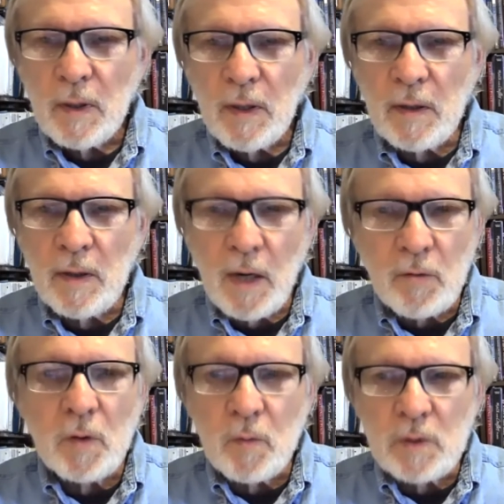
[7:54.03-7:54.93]
And
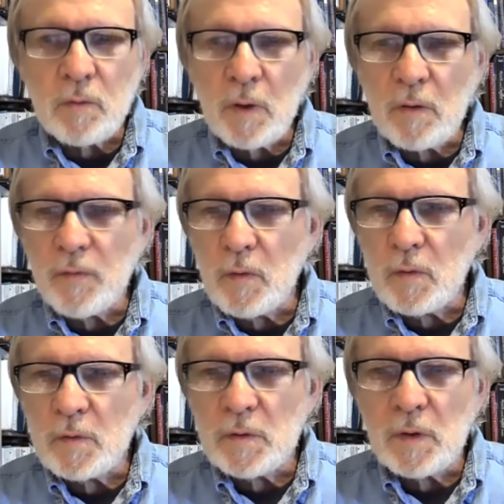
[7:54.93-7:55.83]
Ira was one of
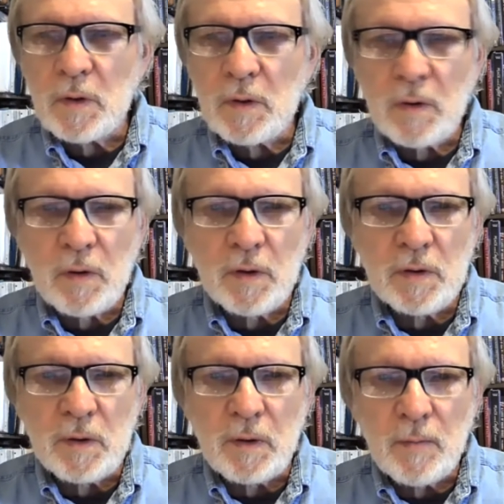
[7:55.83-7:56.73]
those uh,
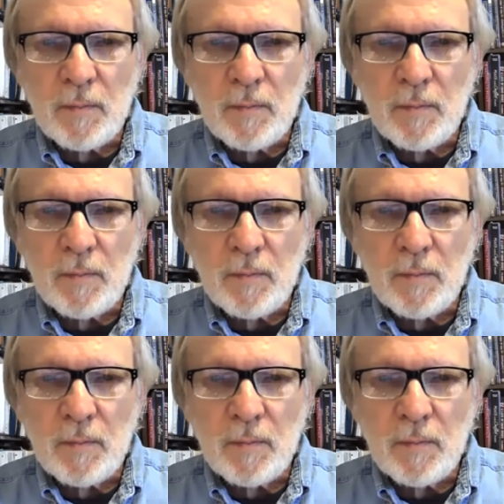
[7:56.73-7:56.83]
clergy.